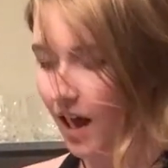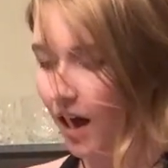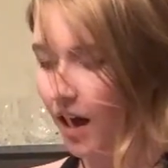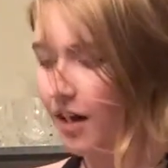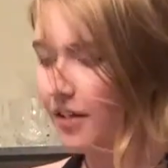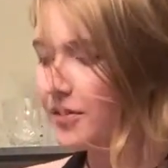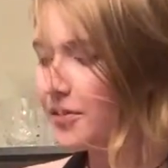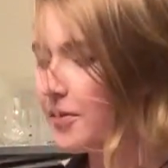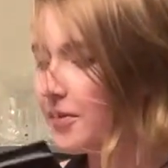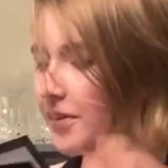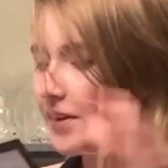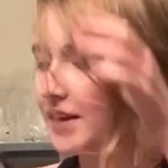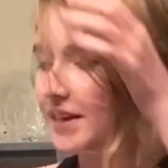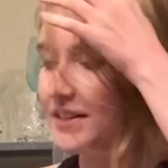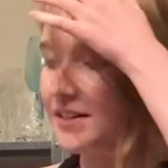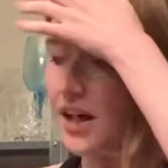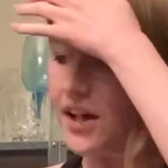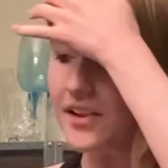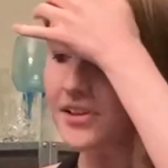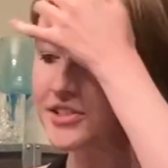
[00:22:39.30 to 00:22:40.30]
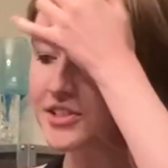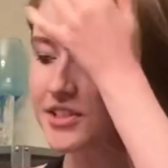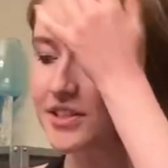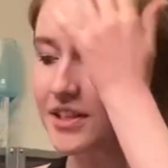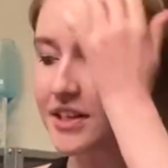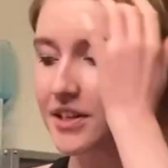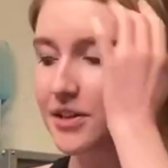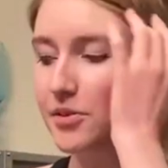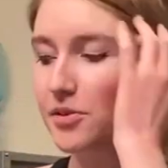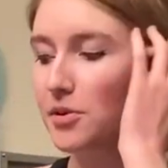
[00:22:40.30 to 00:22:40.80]
Other than acknowledging
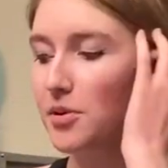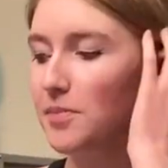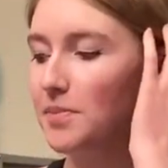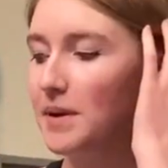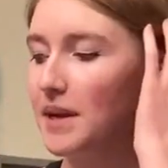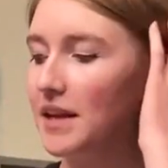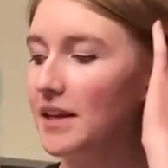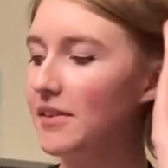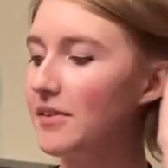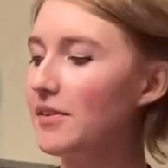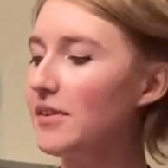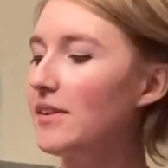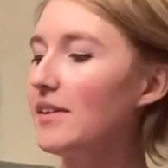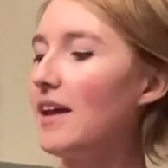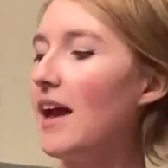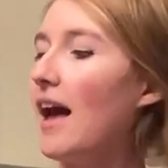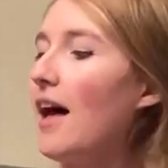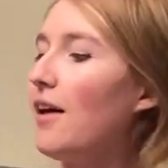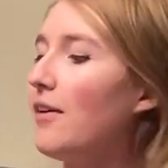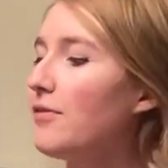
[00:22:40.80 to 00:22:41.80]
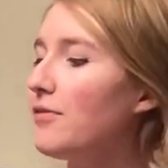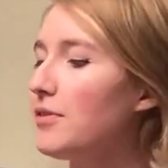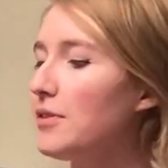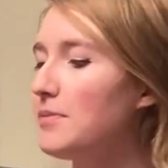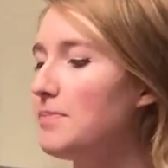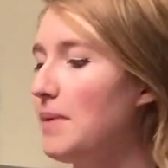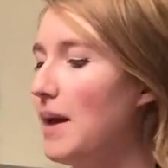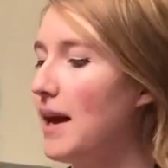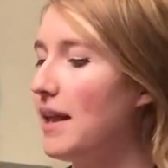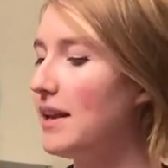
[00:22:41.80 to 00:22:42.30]
that he grew up in England,
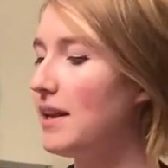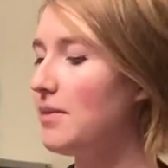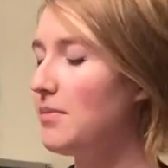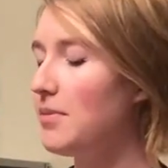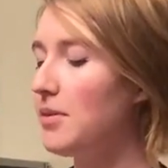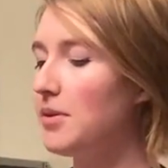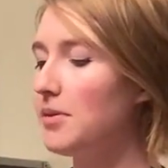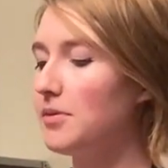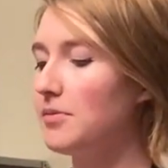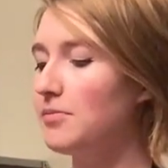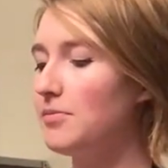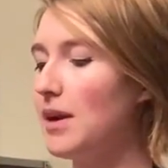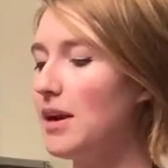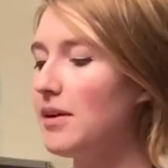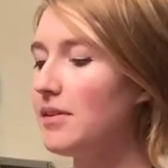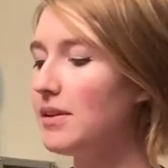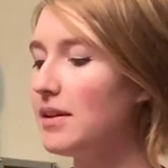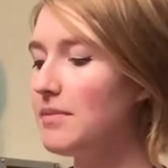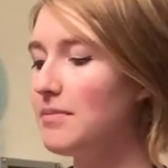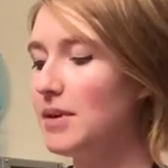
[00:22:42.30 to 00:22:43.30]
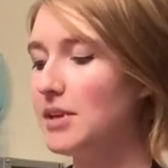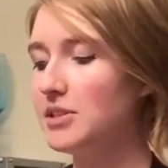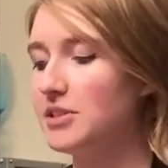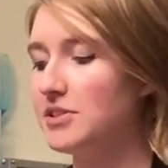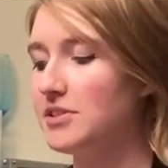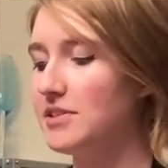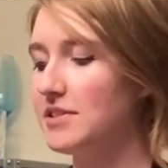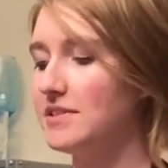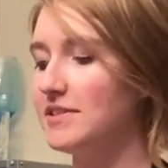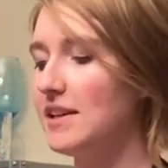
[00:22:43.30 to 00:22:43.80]
Alfred Pennyworth rarely
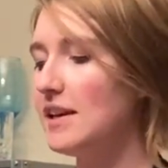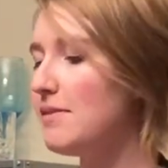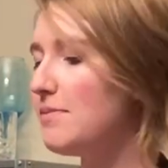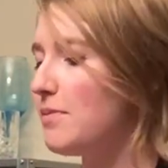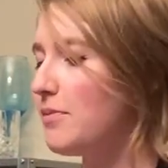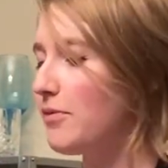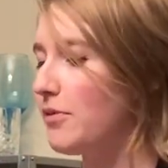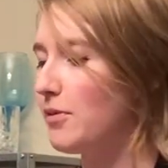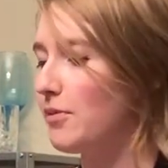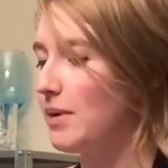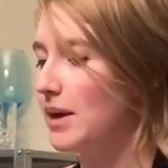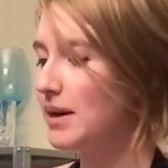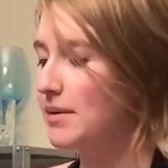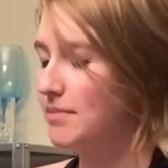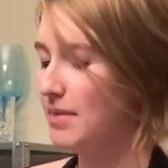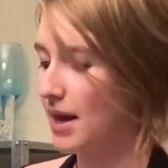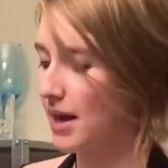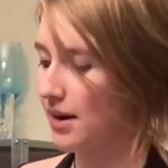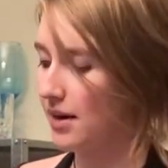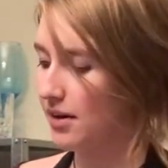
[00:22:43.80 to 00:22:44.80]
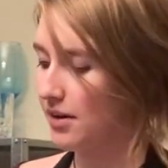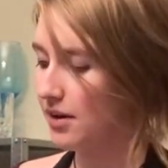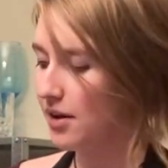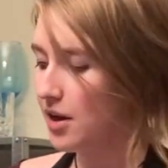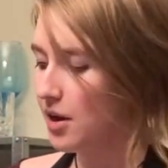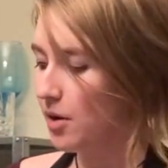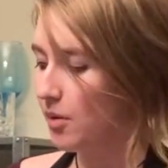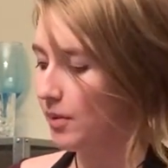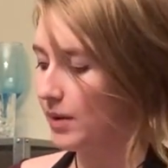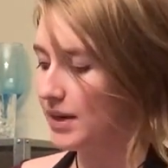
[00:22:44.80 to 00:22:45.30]
mentions his life before Wayne Manor.
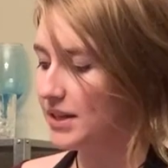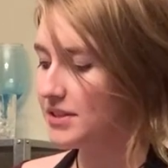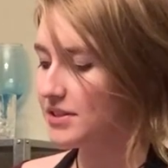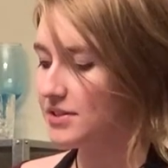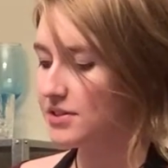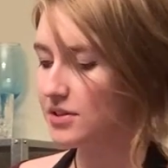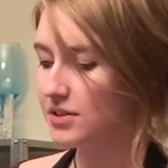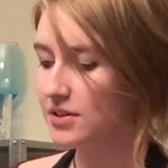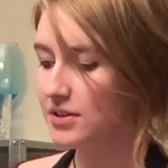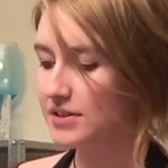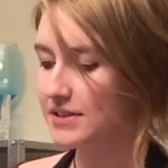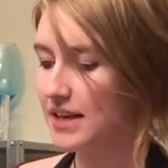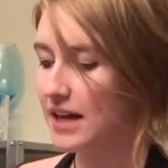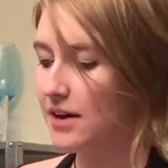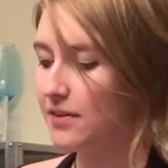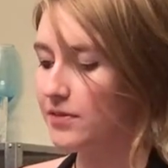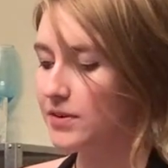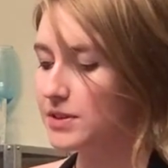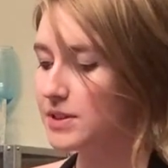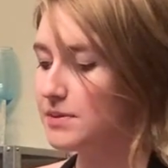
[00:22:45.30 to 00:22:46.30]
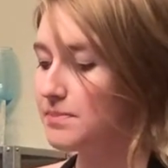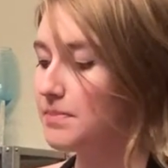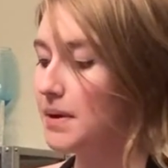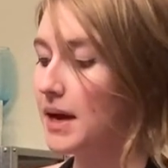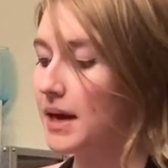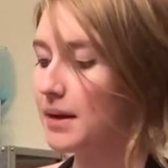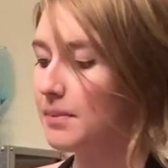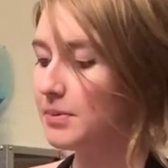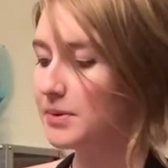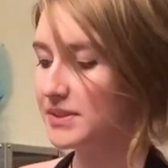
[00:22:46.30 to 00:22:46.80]
What is certain is Alfred's
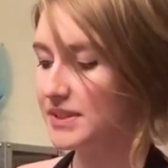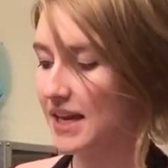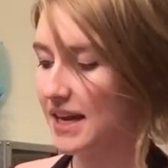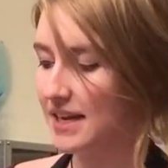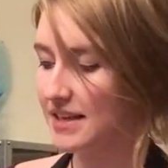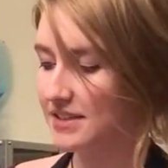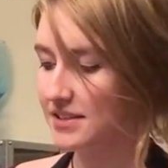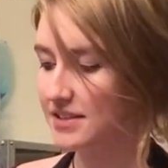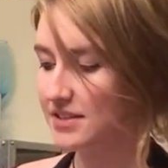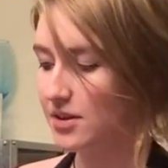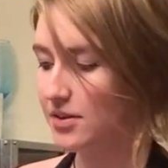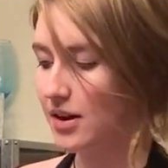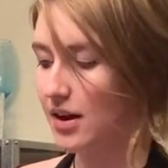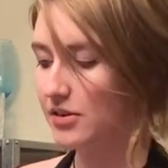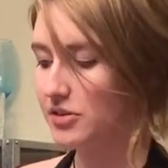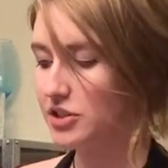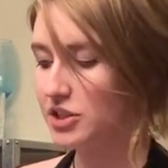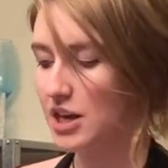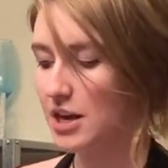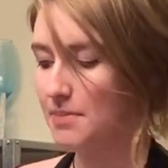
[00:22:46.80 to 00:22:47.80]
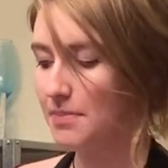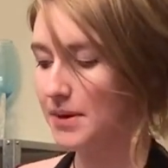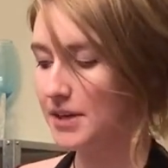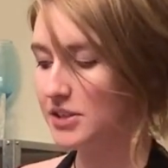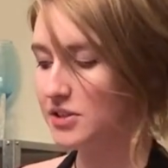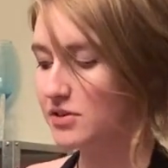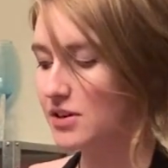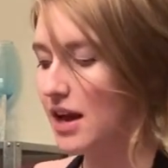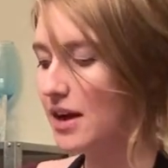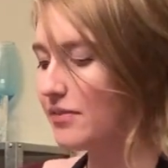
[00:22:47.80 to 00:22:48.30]
impeccable taste, no doubt shaped by
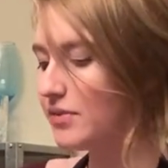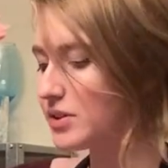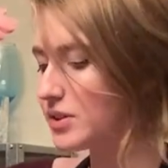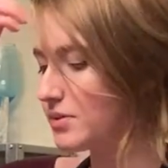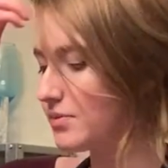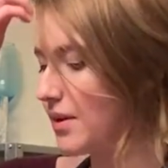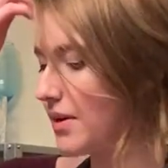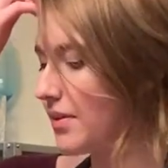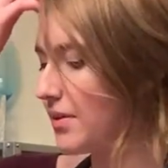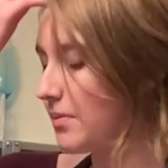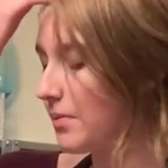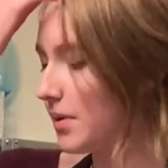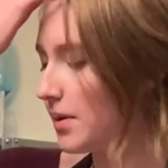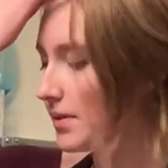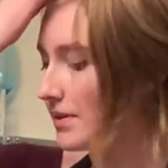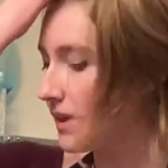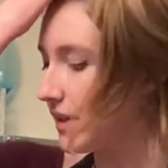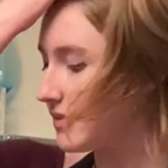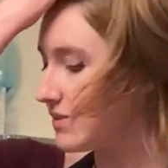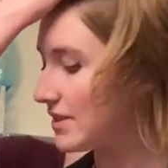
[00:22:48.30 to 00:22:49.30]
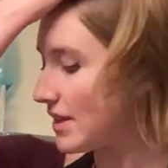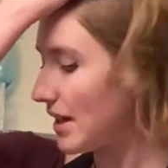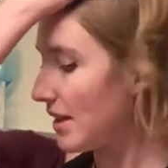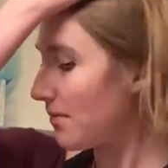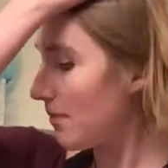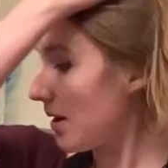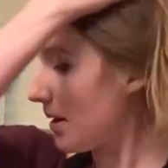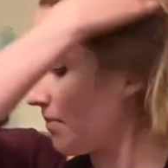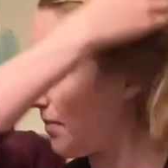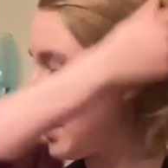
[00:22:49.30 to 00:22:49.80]
his travels around the world
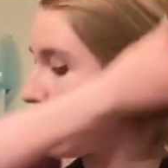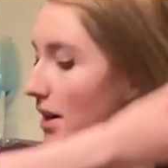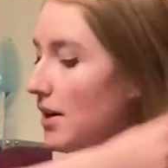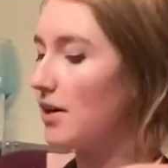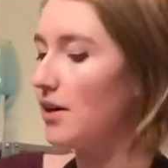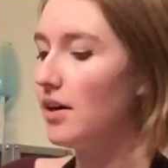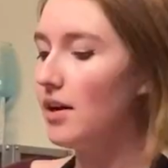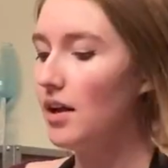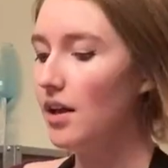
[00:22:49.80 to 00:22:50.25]
outside Wayne Manor.